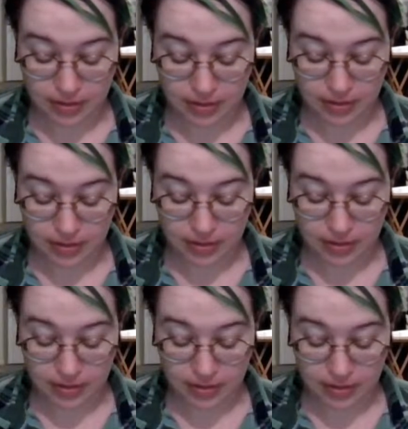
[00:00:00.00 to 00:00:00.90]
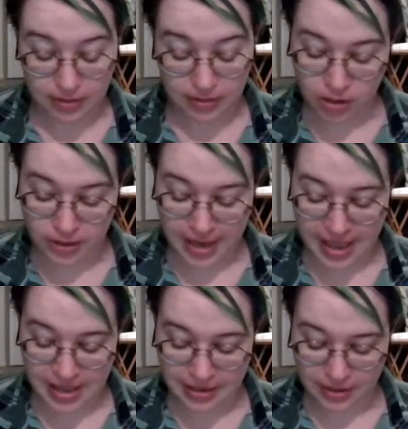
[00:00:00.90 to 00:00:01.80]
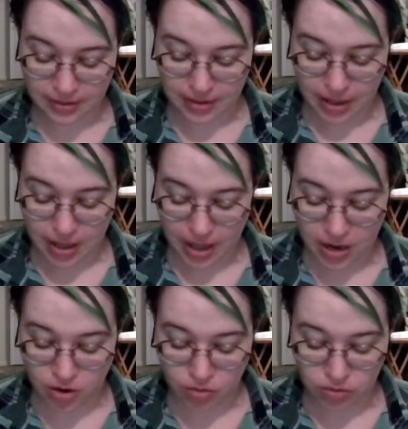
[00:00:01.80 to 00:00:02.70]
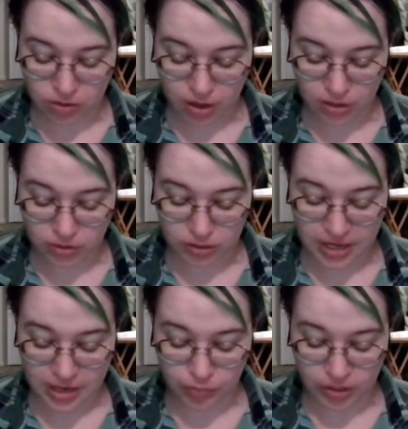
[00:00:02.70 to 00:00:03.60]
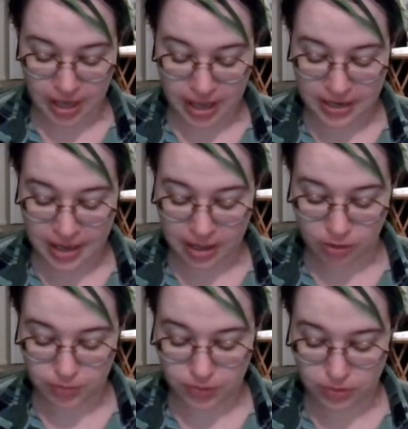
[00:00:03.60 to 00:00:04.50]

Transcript: but they were far beyond aid, and no thought could yet bring any help